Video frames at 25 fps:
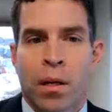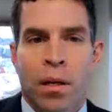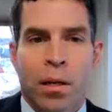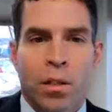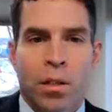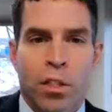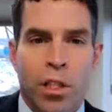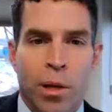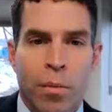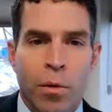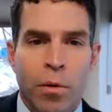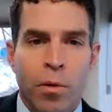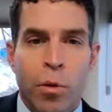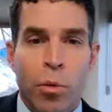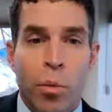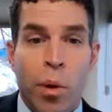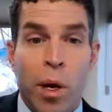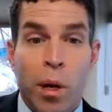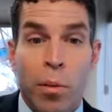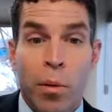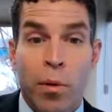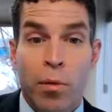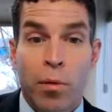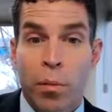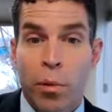Some of you
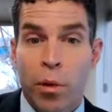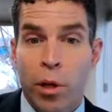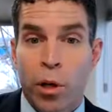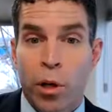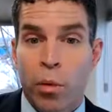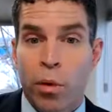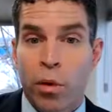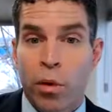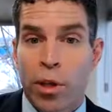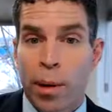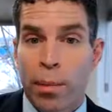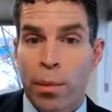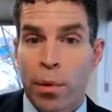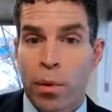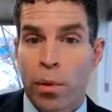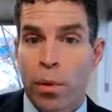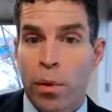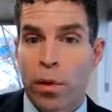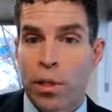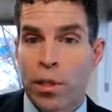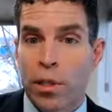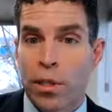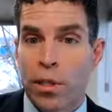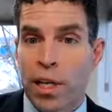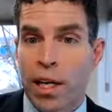may be familiar with
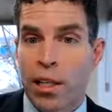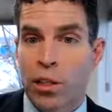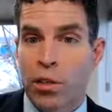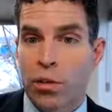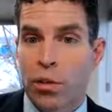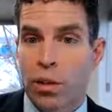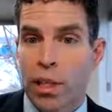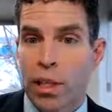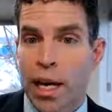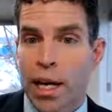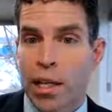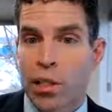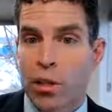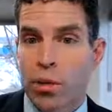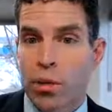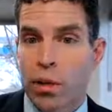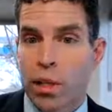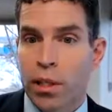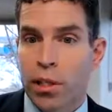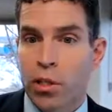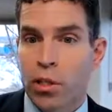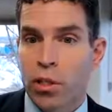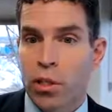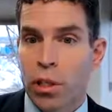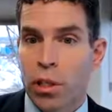EPCOR as a natural gas or
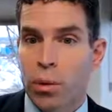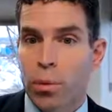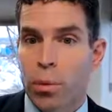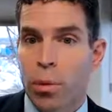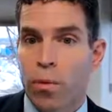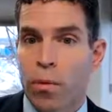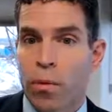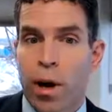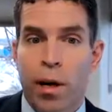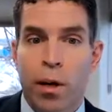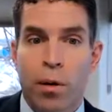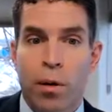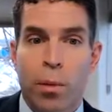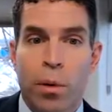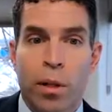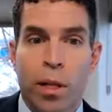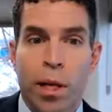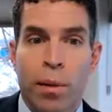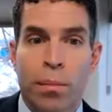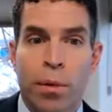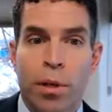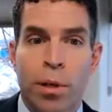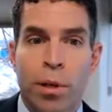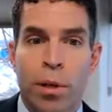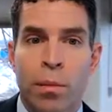electricity provider, but
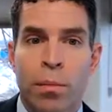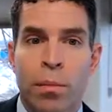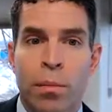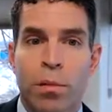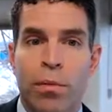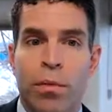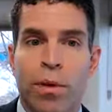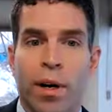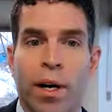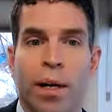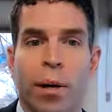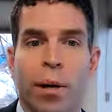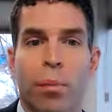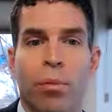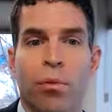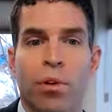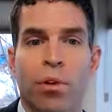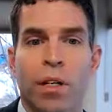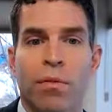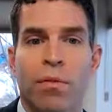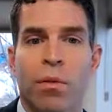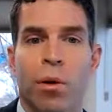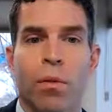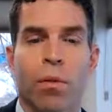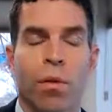let me provide a
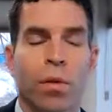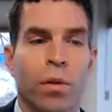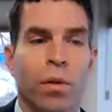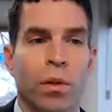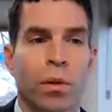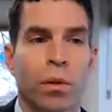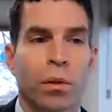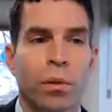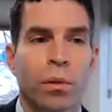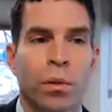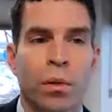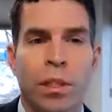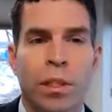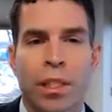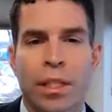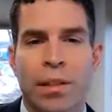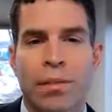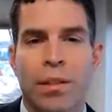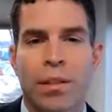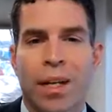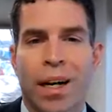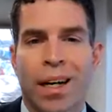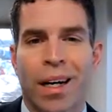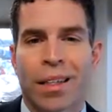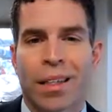brief overview to
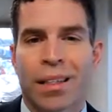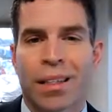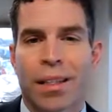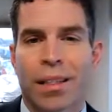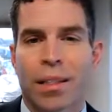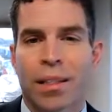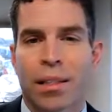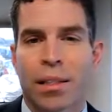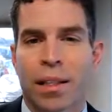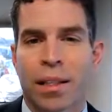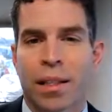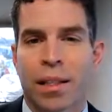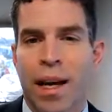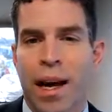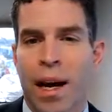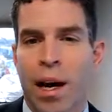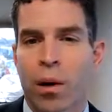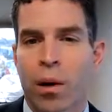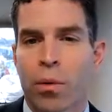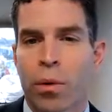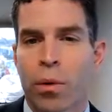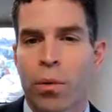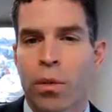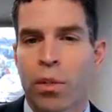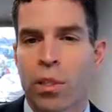give context in
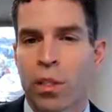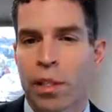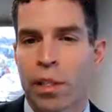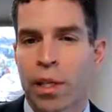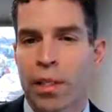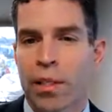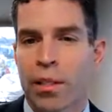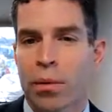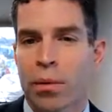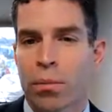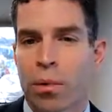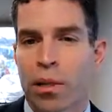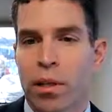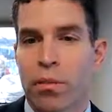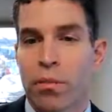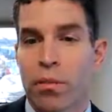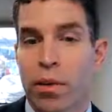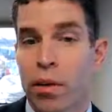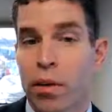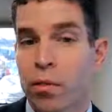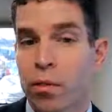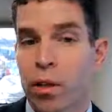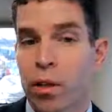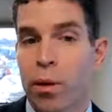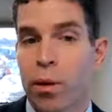how we were selected by the
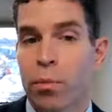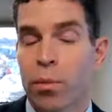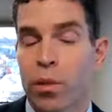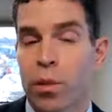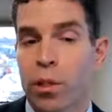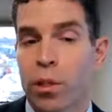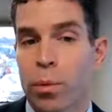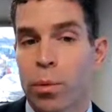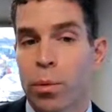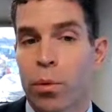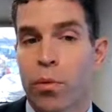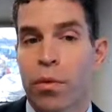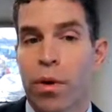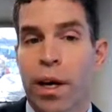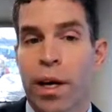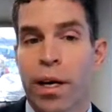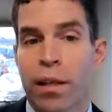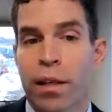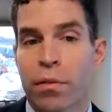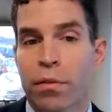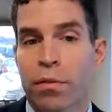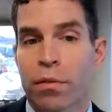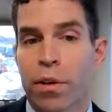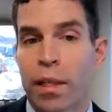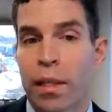federal government to
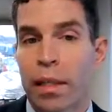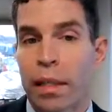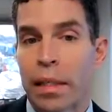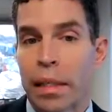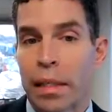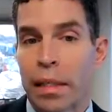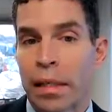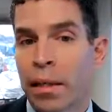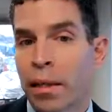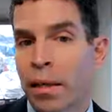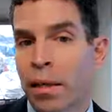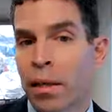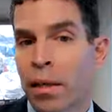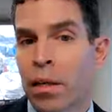provide funding